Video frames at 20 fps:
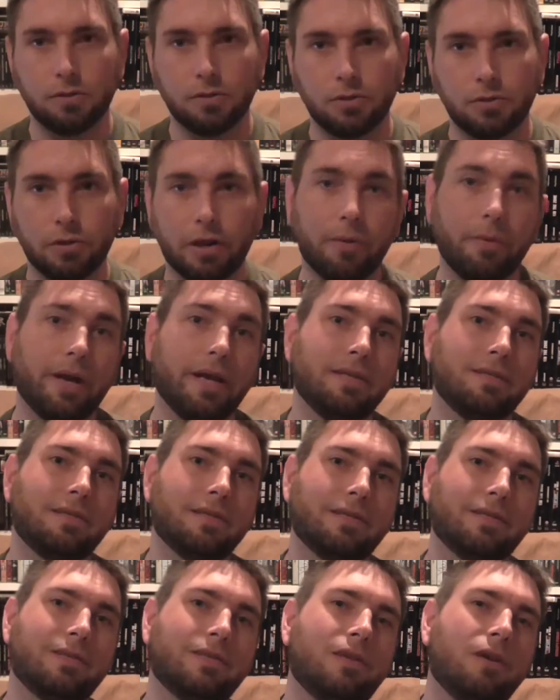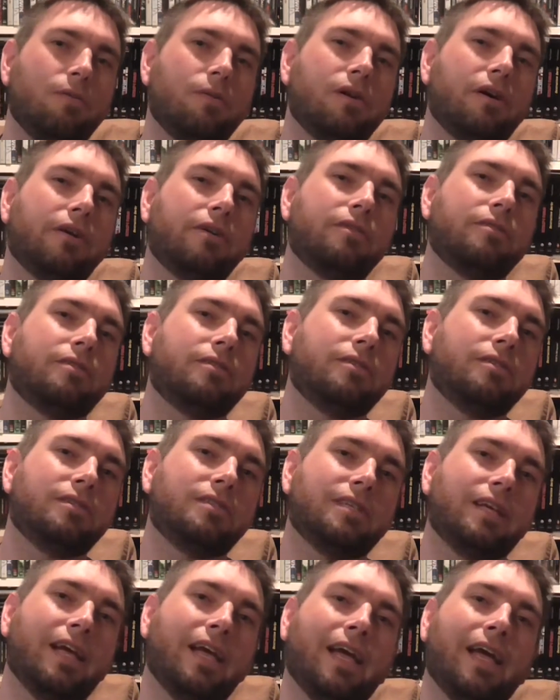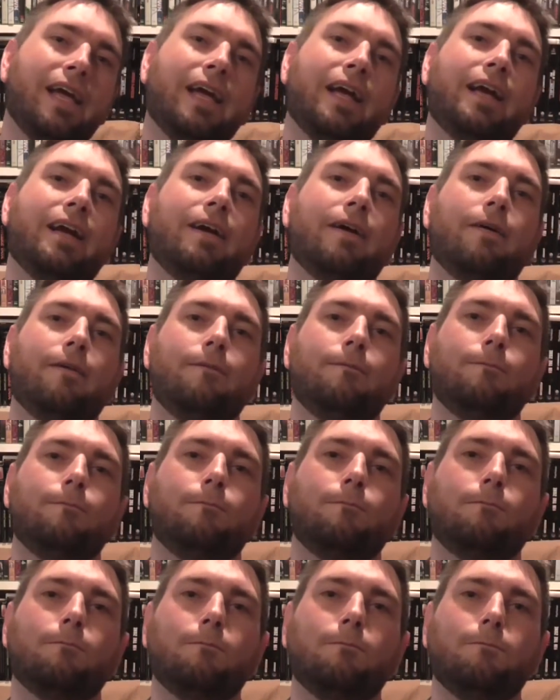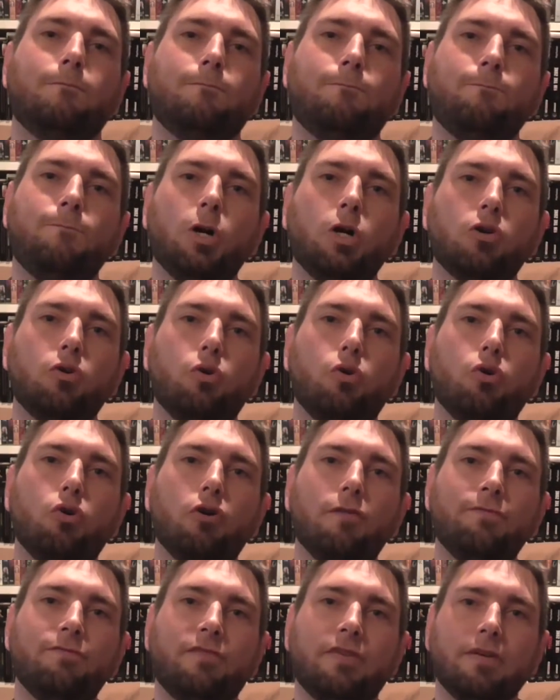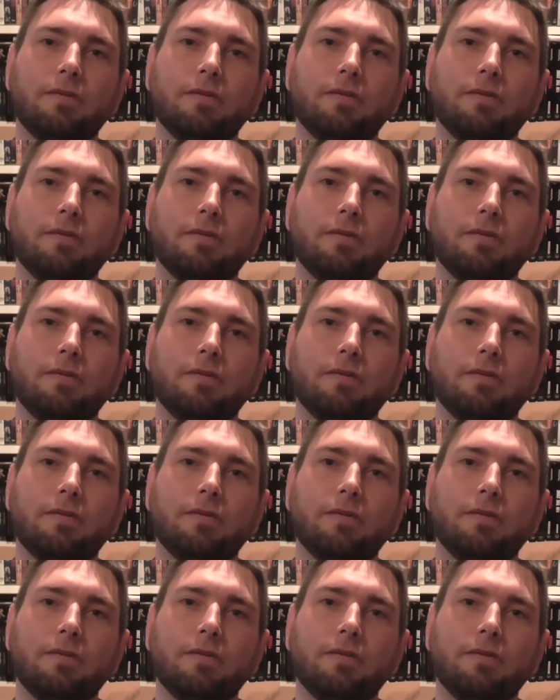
So anyways, this is Gilwell Hunter saying, fuck off.